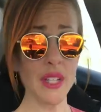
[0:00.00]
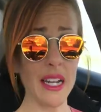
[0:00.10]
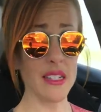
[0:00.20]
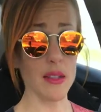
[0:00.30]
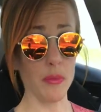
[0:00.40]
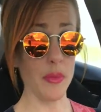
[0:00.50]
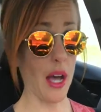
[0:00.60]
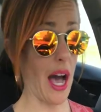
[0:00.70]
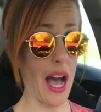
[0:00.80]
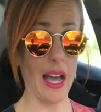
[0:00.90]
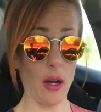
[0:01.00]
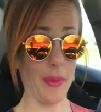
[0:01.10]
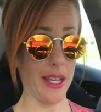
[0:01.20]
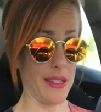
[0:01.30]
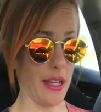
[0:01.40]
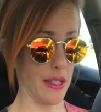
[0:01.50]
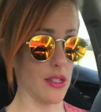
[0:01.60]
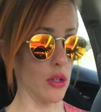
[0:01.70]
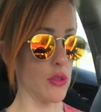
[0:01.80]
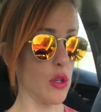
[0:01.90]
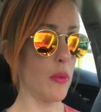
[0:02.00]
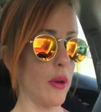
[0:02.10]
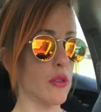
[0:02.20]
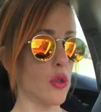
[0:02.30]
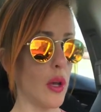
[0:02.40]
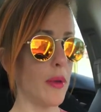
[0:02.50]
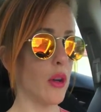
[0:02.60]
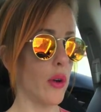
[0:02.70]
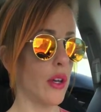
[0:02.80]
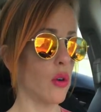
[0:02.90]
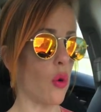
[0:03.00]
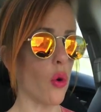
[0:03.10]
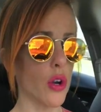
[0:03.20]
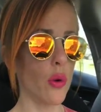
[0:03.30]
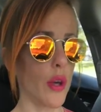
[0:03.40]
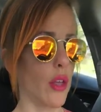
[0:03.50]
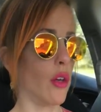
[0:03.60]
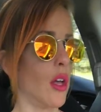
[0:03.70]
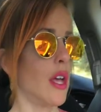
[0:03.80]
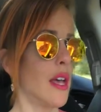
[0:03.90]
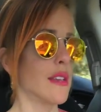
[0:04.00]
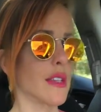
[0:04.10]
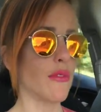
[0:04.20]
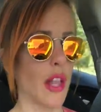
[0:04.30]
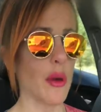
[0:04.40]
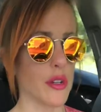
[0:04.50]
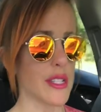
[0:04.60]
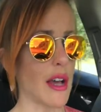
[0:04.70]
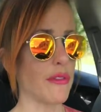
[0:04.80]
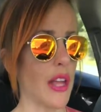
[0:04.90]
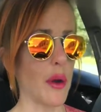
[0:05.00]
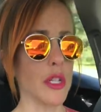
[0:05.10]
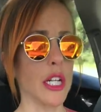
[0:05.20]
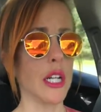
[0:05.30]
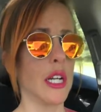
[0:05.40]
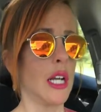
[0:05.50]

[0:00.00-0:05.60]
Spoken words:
And it's a high omega-6. So soybean oil, corn oil, sunflower, safflower,